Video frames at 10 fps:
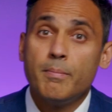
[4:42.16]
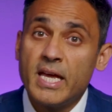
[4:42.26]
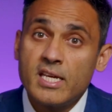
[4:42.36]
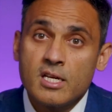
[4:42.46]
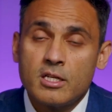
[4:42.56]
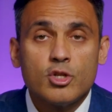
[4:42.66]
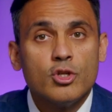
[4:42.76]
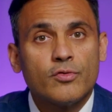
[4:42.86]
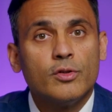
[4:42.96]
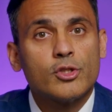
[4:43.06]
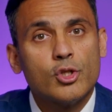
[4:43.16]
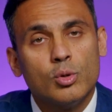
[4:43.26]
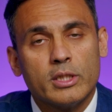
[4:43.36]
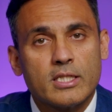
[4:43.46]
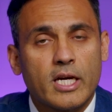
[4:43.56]
making it a useful
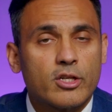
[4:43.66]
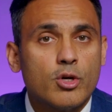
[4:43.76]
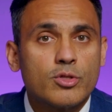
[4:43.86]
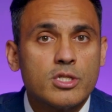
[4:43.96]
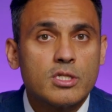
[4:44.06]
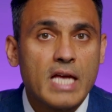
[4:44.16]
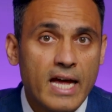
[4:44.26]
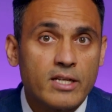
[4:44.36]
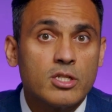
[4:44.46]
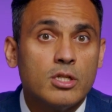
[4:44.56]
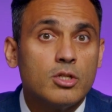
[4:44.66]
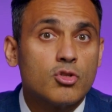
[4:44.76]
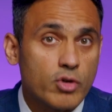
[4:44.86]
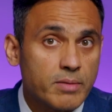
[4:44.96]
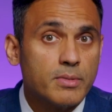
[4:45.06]
tool in diagnosis and
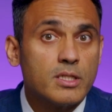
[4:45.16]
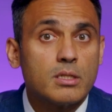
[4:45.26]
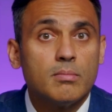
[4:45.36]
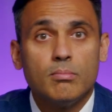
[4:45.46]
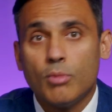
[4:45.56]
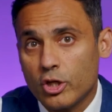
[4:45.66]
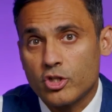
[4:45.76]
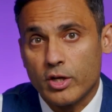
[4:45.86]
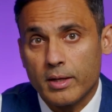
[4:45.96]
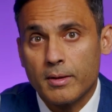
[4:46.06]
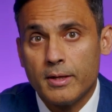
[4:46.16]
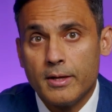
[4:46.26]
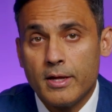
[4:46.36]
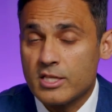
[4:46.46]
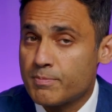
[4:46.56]
treatment monitoring.
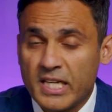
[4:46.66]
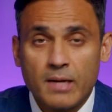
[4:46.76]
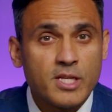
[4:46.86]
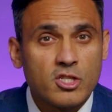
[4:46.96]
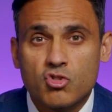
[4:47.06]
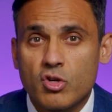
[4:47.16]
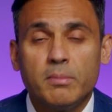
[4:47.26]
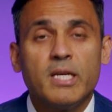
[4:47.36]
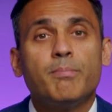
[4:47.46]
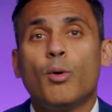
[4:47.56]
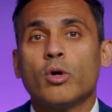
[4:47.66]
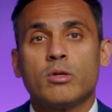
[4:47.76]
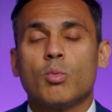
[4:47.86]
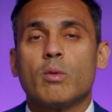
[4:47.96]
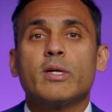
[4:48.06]
This becomes extremely
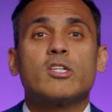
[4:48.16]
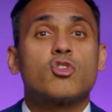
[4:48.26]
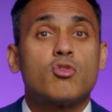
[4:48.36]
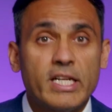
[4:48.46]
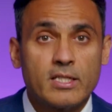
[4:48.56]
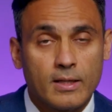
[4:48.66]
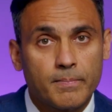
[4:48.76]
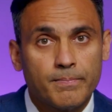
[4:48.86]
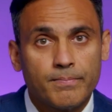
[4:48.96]
important when we're treating